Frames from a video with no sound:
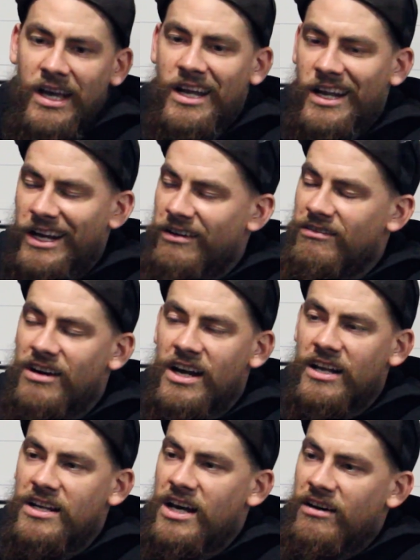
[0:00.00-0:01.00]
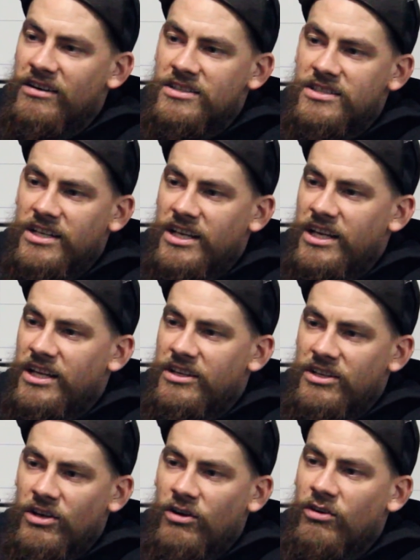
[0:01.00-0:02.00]
And I got a lot of knowledge
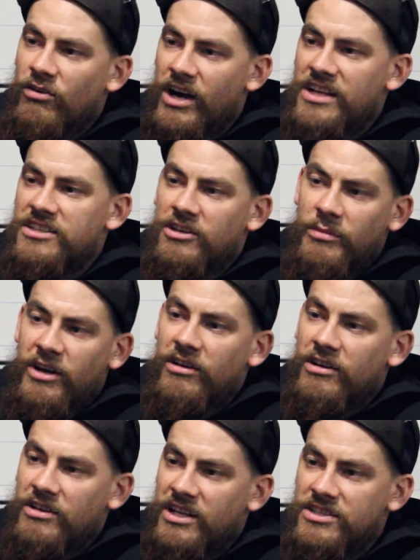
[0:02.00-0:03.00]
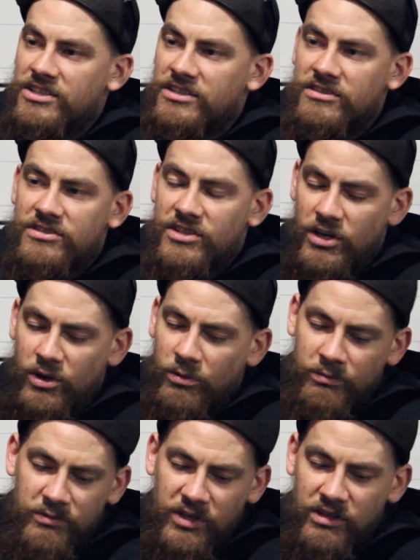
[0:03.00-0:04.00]
in, classic American engines,
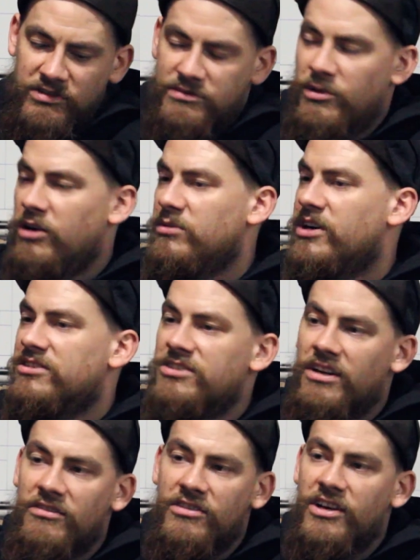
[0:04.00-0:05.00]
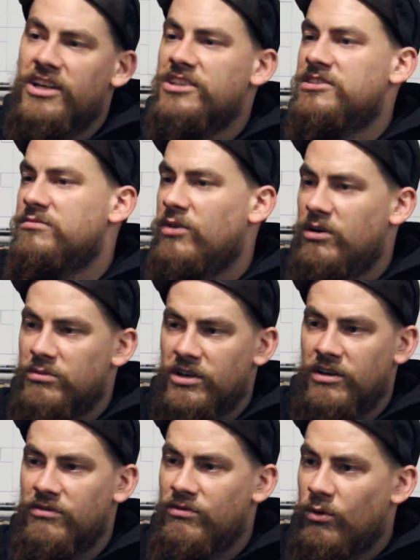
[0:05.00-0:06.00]
so, small block Chevrolets, small
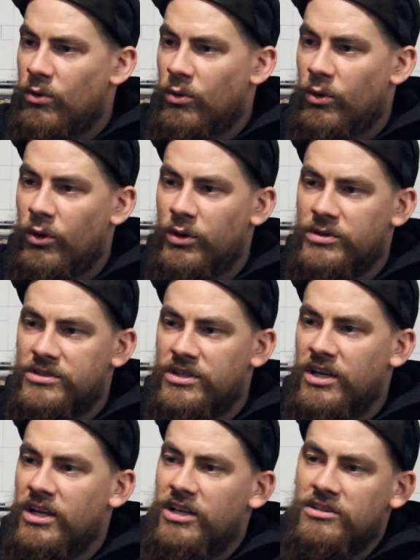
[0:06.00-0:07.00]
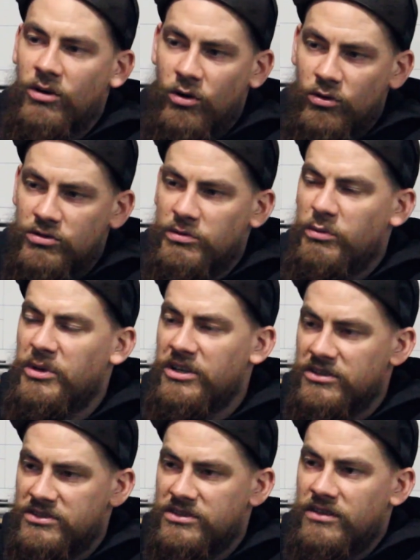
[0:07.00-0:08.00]
block Fords,
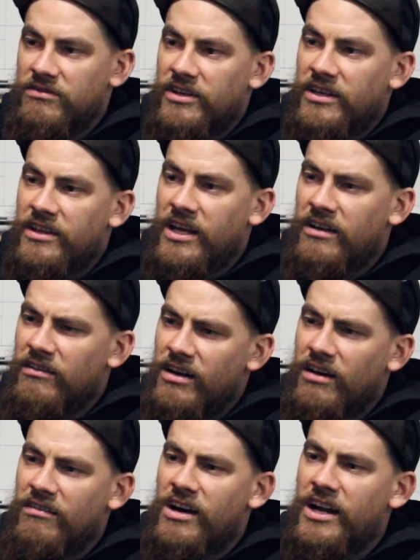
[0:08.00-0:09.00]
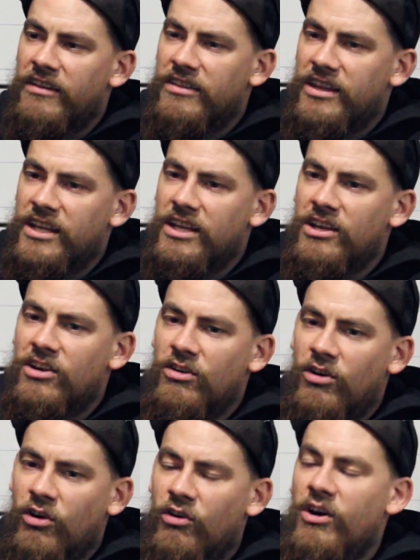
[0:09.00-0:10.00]
Oldsmobiles, stuff like that. A lot of the
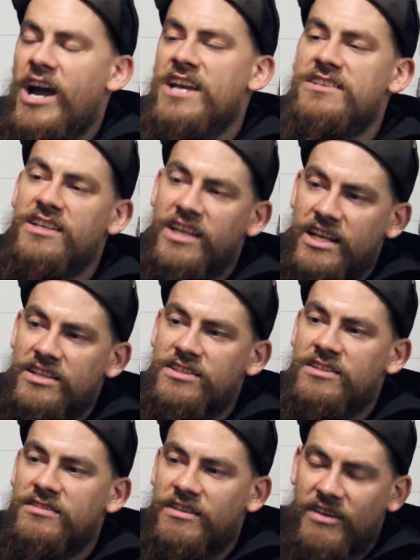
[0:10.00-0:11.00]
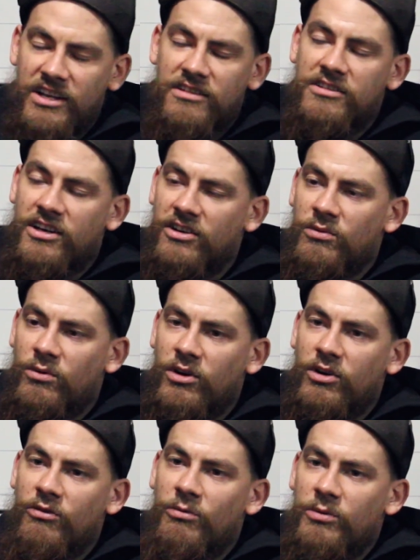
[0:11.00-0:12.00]
classic engines I've had a ton of
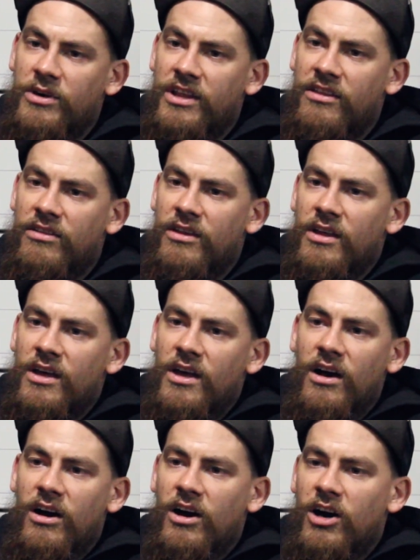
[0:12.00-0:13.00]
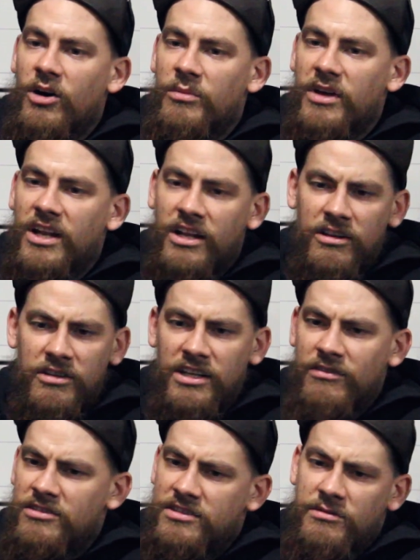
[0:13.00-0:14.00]
work with. And then
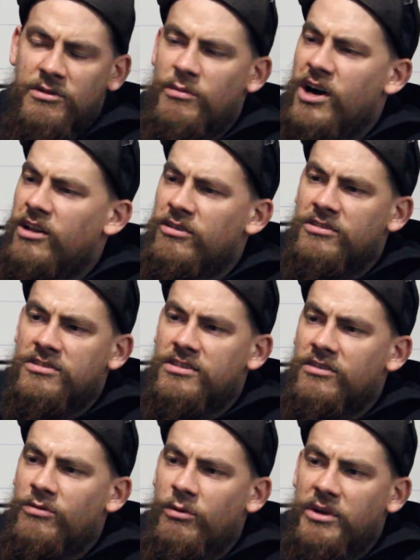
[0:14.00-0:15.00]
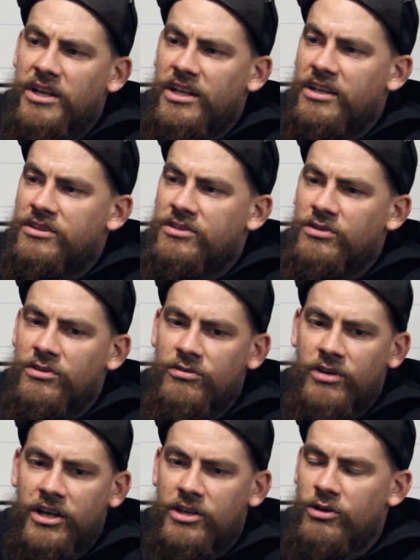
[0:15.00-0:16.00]
even some of the modern stuff when we get
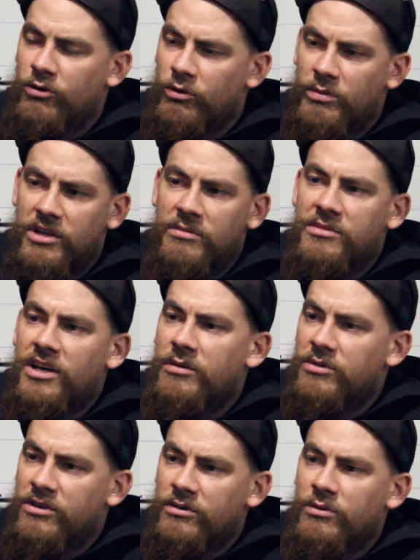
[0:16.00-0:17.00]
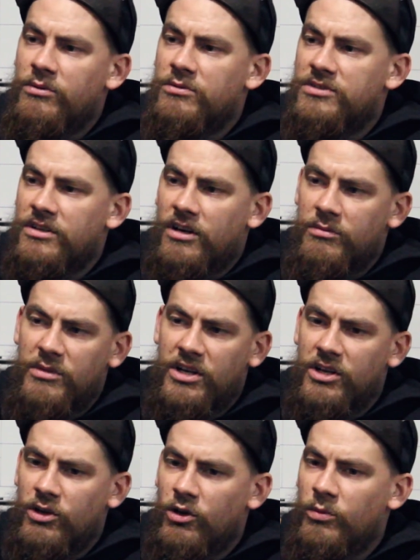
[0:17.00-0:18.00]
into like newer BMWs,
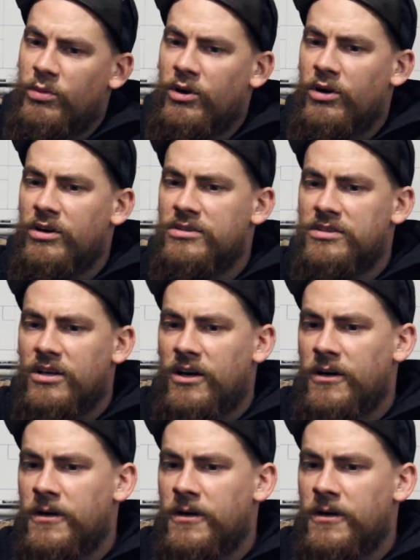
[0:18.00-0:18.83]
Mini Coopers,